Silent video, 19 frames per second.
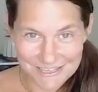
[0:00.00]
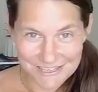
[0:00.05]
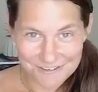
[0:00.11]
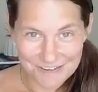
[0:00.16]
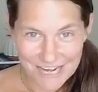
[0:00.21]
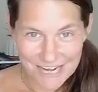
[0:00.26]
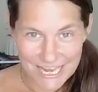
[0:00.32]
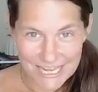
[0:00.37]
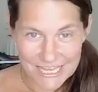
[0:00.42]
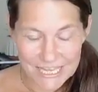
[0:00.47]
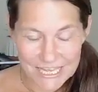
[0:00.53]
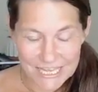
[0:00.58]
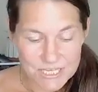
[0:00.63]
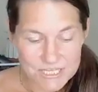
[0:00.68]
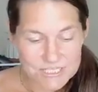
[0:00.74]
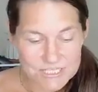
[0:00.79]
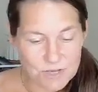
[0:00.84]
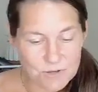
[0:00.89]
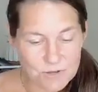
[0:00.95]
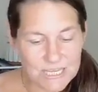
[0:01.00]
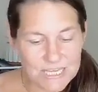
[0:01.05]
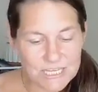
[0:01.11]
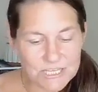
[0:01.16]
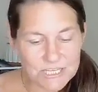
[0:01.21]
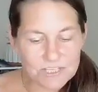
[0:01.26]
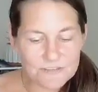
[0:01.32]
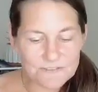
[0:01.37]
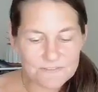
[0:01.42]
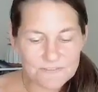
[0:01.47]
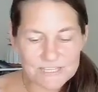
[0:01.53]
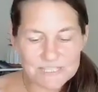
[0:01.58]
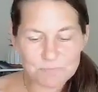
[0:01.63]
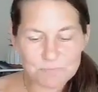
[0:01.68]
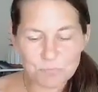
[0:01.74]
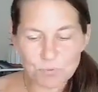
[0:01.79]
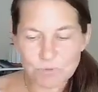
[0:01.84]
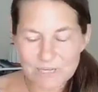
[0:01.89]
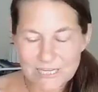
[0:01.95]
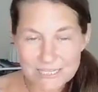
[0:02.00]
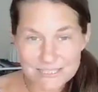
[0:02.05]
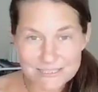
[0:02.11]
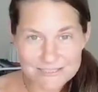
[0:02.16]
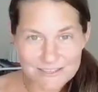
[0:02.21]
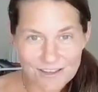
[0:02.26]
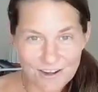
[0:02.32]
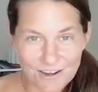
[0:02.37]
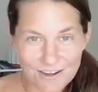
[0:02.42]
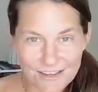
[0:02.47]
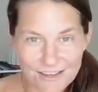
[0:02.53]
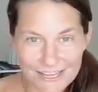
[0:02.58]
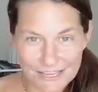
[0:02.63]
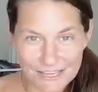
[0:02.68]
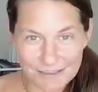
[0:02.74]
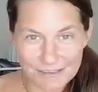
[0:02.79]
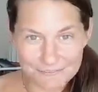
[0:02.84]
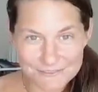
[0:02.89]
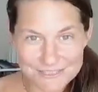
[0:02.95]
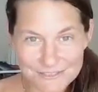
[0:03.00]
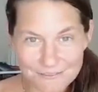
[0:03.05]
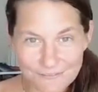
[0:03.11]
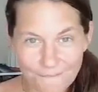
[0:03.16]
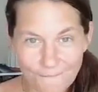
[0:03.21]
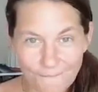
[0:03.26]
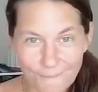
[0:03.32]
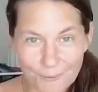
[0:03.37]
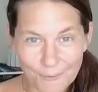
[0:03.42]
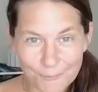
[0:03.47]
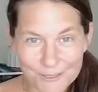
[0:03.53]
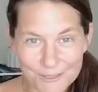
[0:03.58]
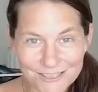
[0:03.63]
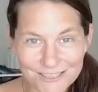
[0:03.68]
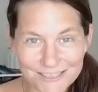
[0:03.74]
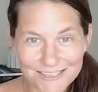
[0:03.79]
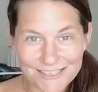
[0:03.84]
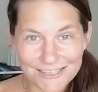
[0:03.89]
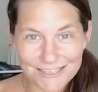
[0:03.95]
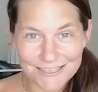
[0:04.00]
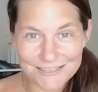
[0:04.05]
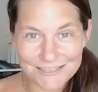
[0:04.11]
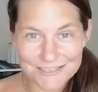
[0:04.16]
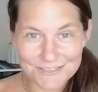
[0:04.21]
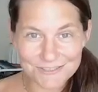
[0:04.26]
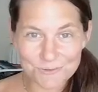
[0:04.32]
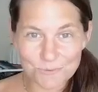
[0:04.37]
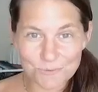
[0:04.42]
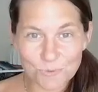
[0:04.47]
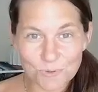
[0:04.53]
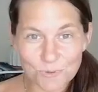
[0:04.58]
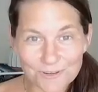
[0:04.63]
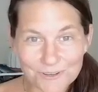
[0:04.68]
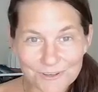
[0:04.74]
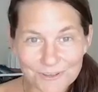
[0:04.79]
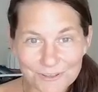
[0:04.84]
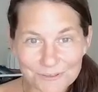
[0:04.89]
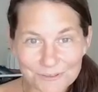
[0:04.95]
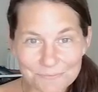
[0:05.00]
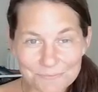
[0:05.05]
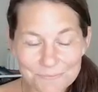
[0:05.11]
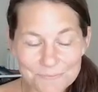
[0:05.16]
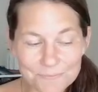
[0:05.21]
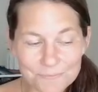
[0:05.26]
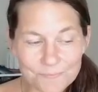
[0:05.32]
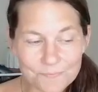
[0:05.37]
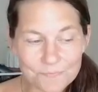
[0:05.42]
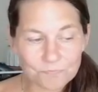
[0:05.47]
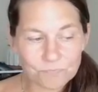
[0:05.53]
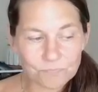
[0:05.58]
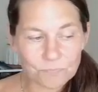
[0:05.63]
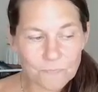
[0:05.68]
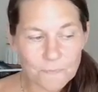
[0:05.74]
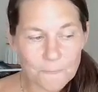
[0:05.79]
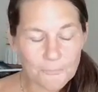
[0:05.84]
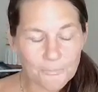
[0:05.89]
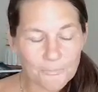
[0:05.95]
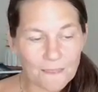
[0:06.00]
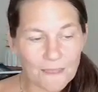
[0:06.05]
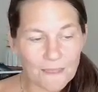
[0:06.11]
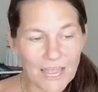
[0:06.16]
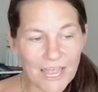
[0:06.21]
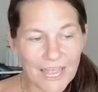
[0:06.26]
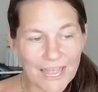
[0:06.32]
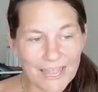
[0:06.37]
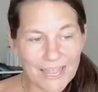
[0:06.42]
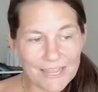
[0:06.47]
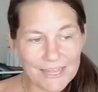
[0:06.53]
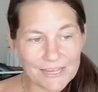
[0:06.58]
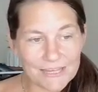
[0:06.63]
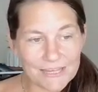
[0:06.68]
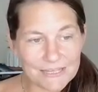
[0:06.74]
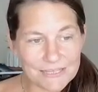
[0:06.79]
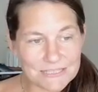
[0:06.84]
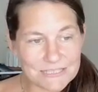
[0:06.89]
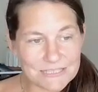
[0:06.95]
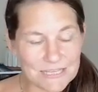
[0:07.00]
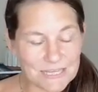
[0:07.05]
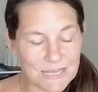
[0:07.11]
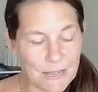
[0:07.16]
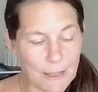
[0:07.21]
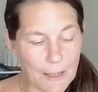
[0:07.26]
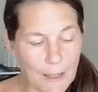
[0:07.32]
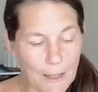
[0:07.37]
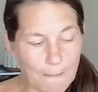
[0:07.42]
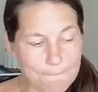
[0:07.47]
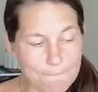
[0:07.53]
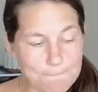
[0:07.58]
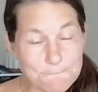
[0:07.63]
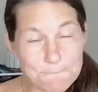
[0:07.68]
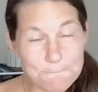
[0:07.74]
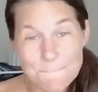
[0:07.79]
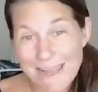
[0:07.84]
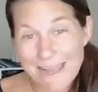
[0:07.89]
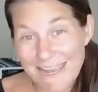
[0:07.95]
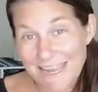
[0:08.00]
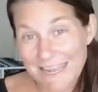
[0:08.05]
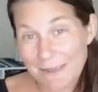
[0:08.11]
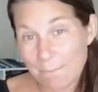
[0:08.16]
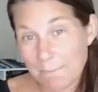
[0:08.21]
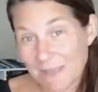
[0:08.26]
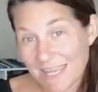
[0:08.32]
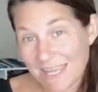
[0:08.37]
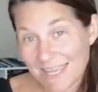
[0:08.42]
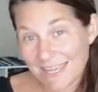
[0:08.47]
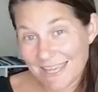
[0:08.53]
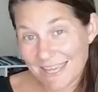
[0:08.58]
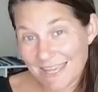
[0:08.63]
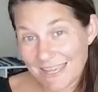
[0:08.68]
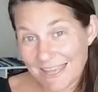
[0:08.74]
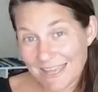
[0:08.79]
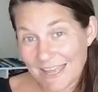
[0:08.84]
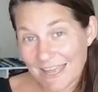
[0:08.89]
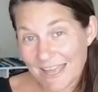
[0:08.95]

right? So each of us brings our gifts forward into the world. And maybe